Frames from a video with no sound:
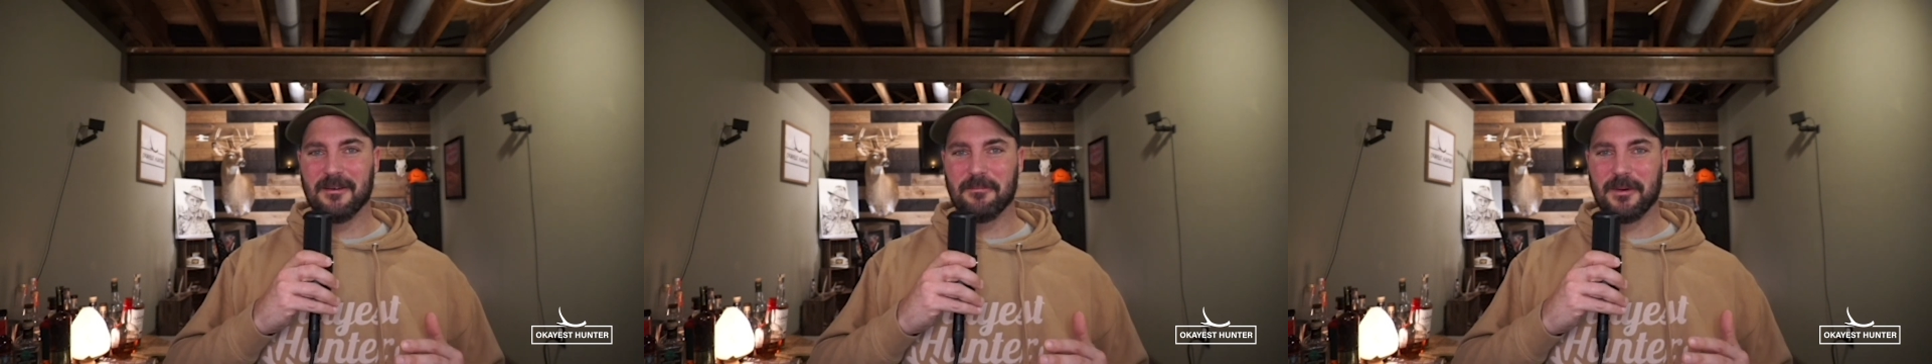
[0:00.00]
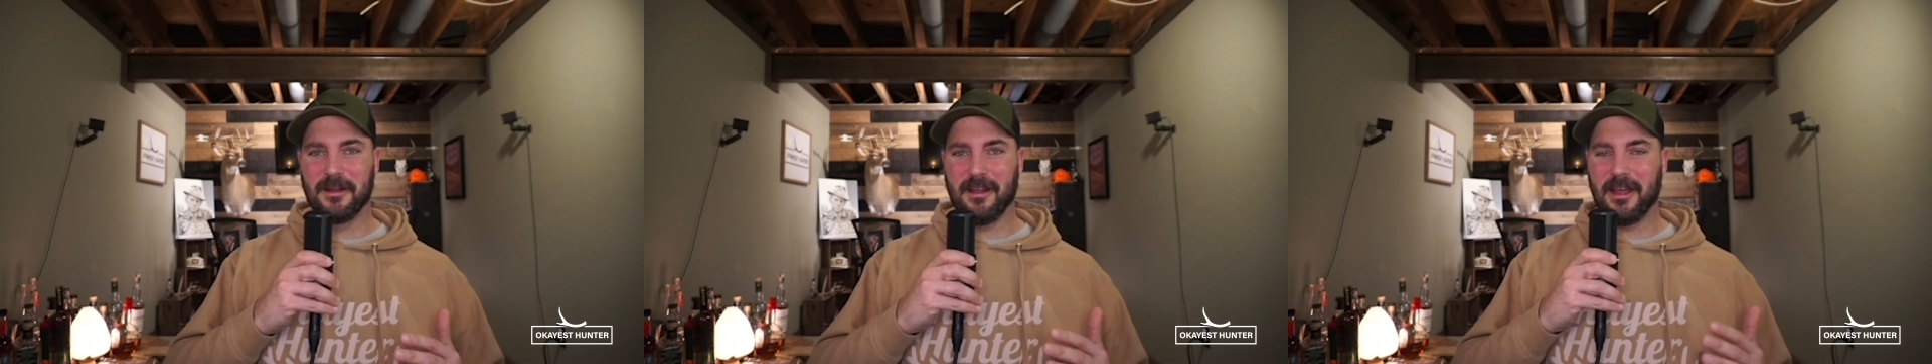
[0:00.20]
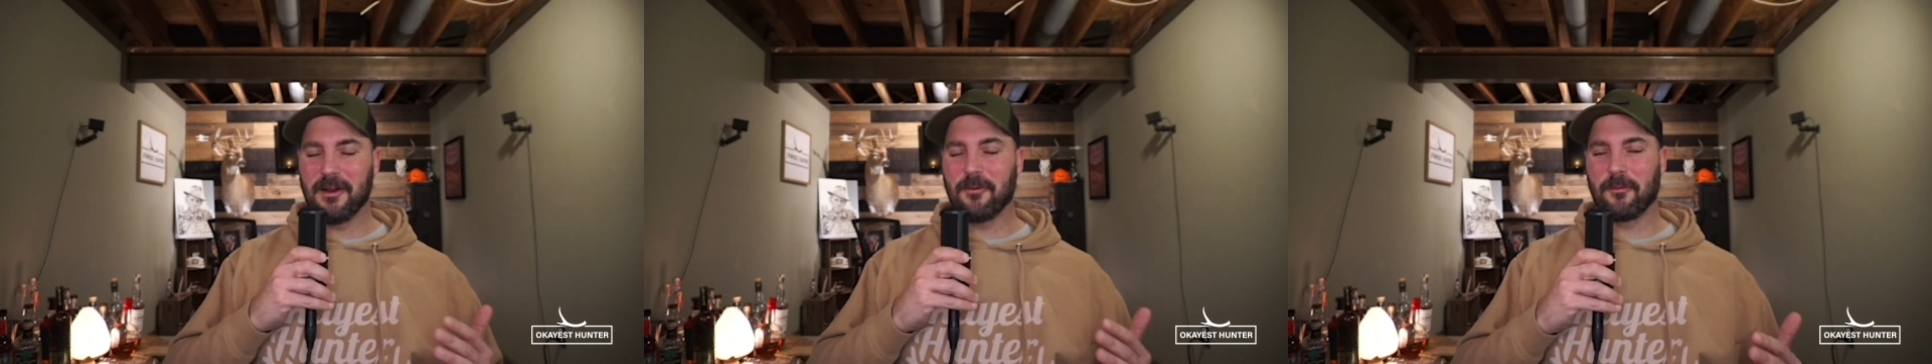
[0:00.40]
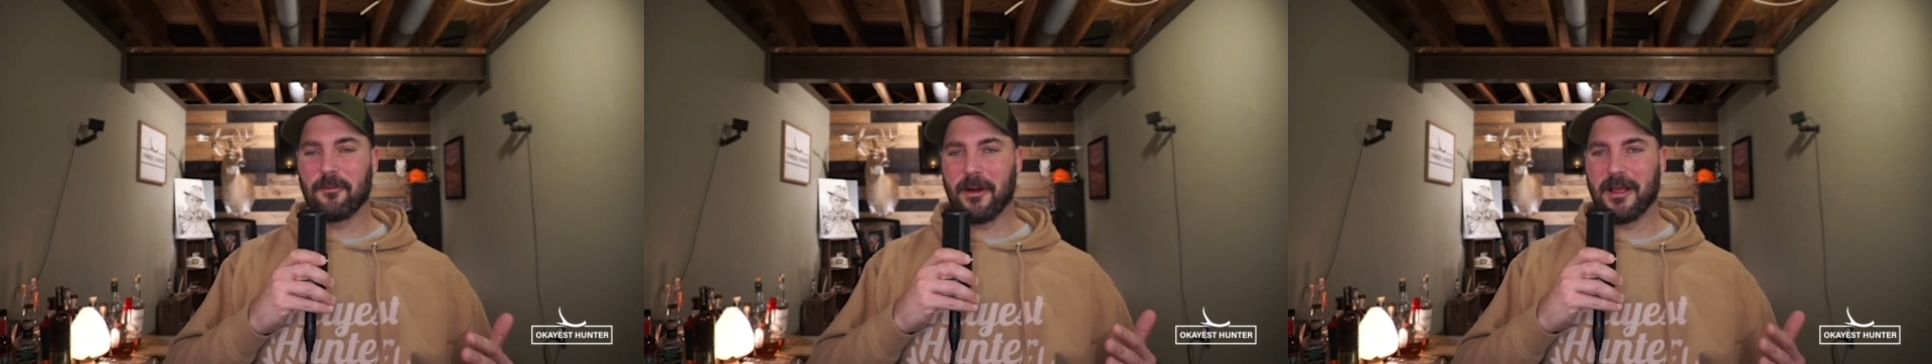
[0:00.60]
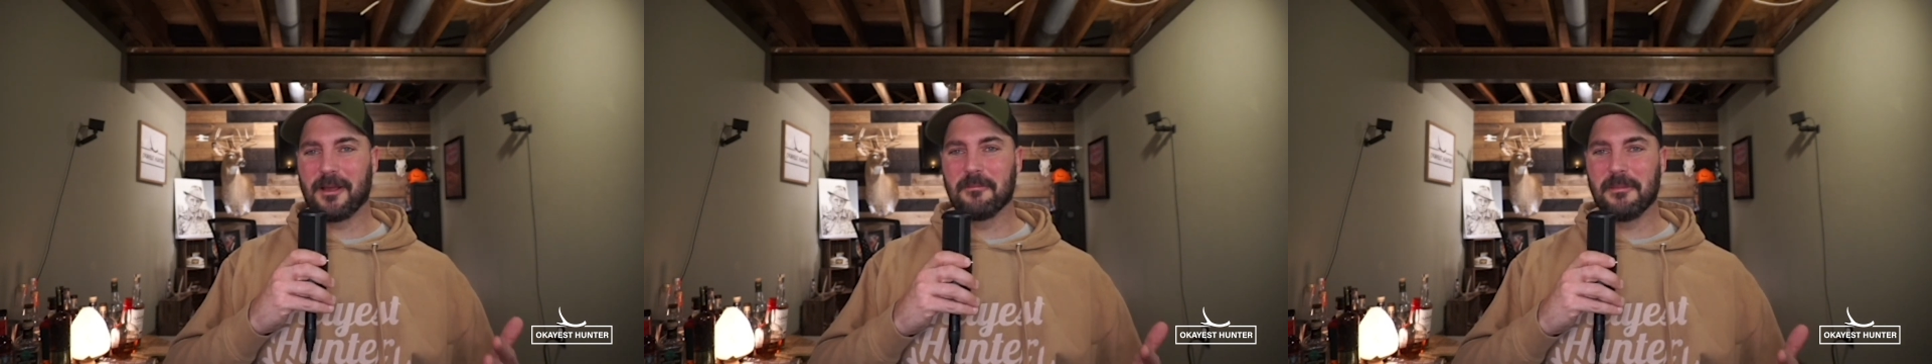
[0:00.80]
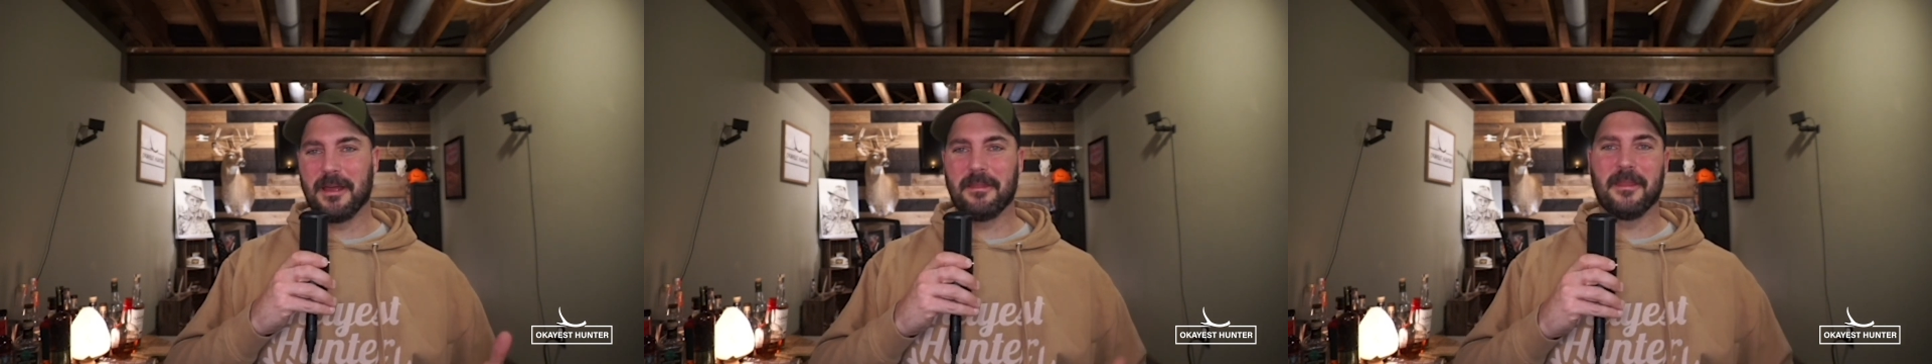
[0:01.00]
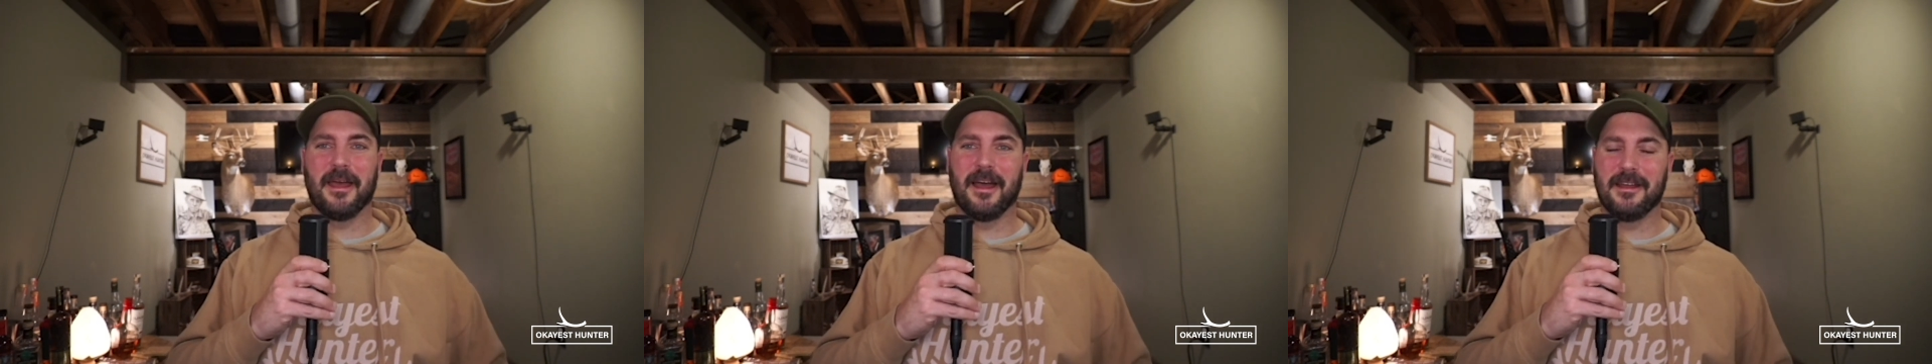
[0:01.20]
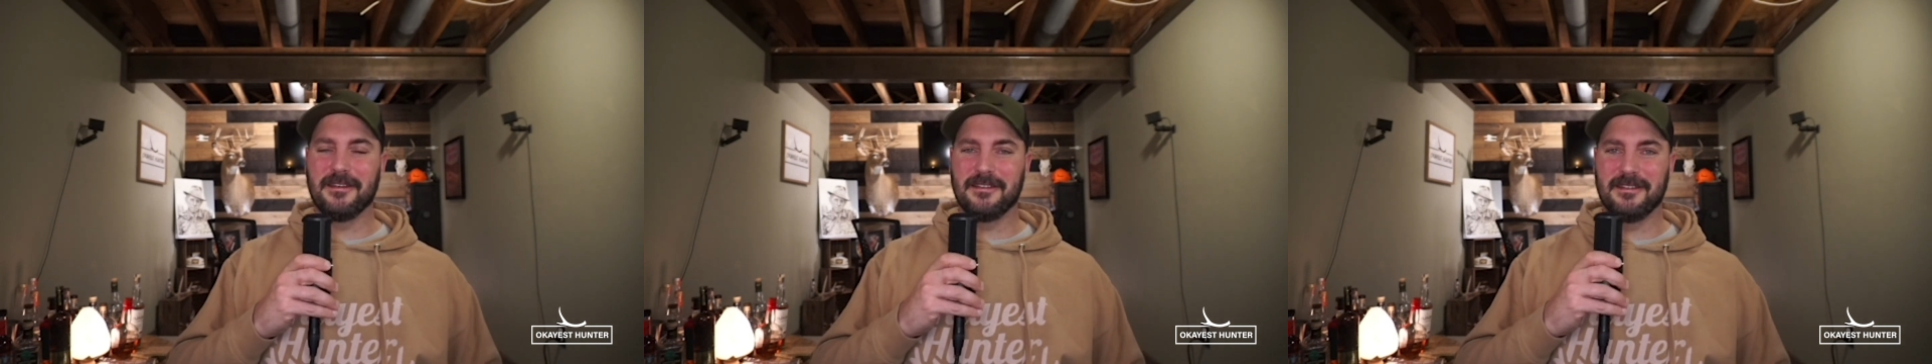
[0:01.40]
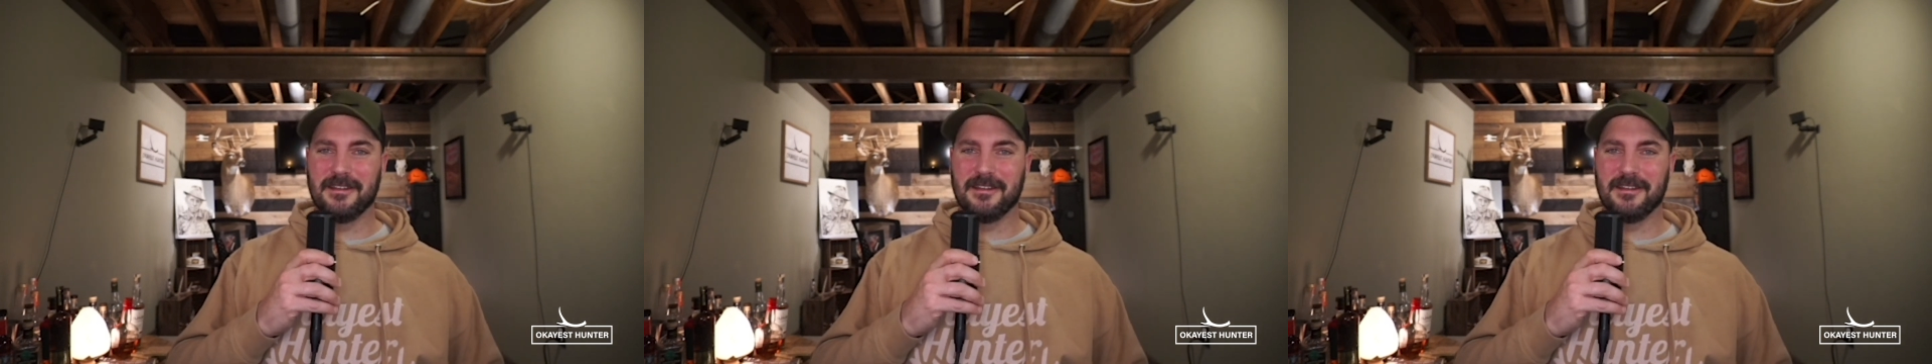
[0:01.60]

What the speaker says: but I don't recommend that.